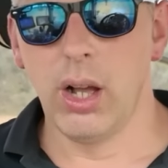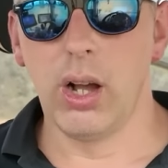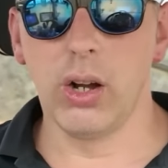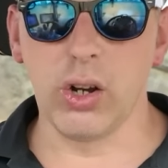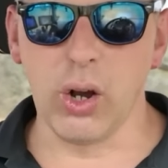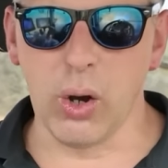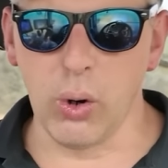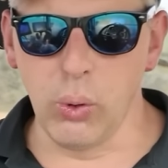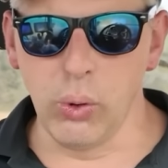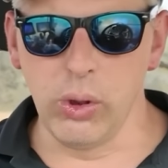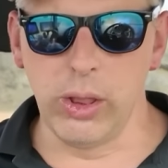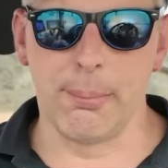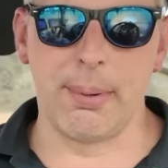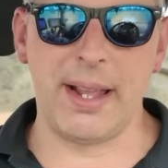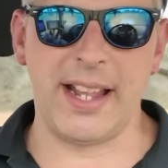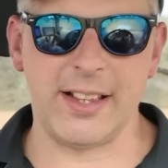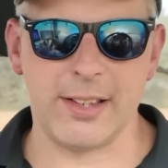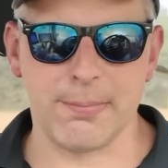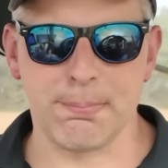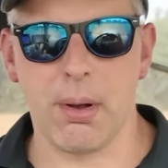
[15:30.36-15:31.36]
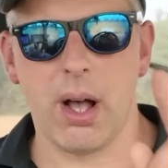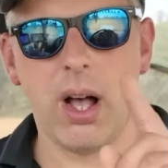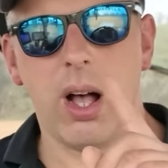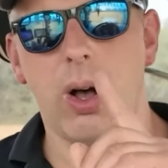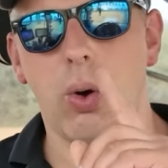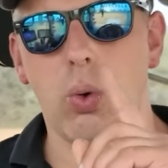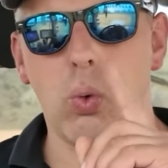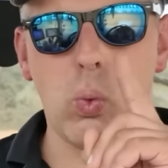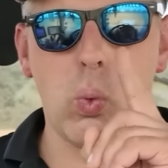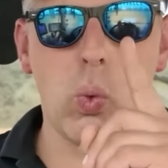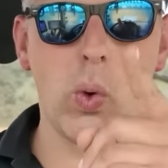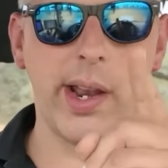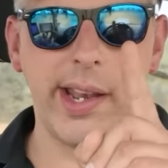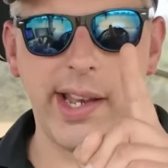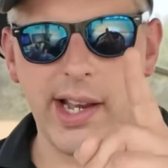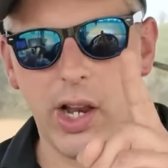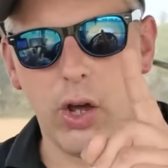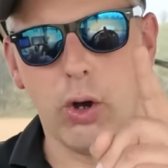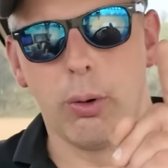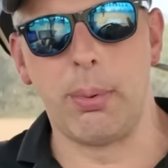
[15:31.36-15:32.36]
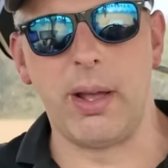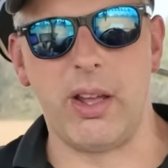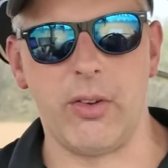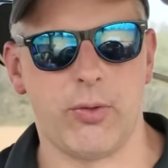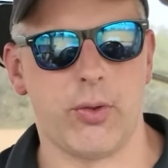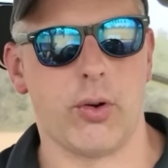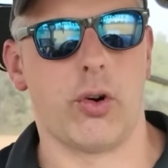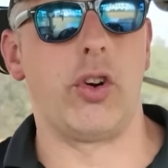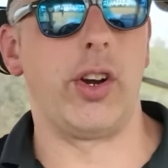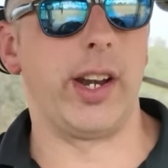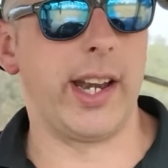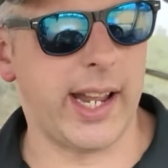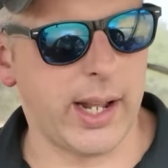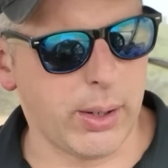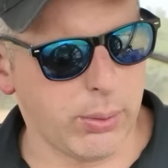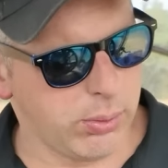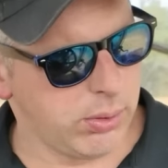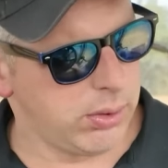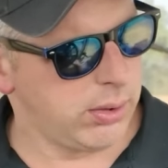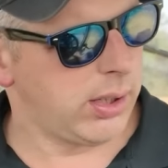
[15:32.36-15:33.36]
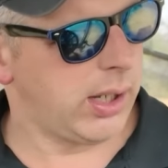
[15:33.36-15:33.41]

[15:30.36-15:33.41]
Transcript: I've got all the bits bar one little bit for it now.